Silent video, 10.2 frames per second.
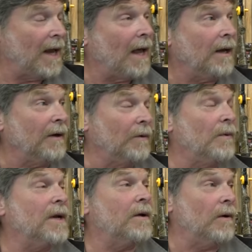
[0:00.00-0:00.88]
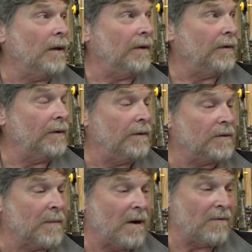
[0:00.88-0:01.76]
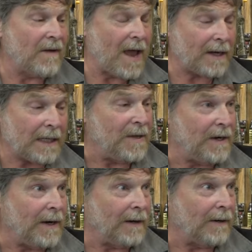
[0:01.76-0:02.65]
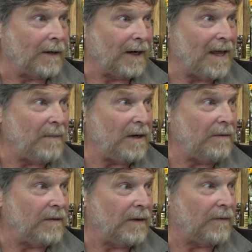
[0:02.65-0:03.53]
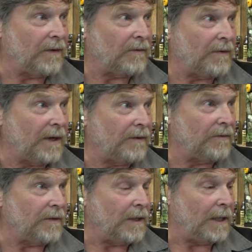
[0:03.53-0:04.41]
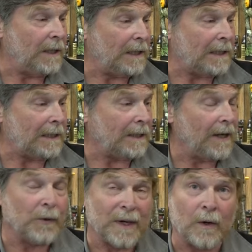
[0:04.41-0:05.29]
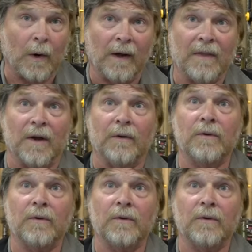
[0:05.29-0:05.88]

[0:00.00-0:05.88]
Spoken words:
lot lighter recoiling too. As a matter of fact, they are claiming that this is lighter recoiling than a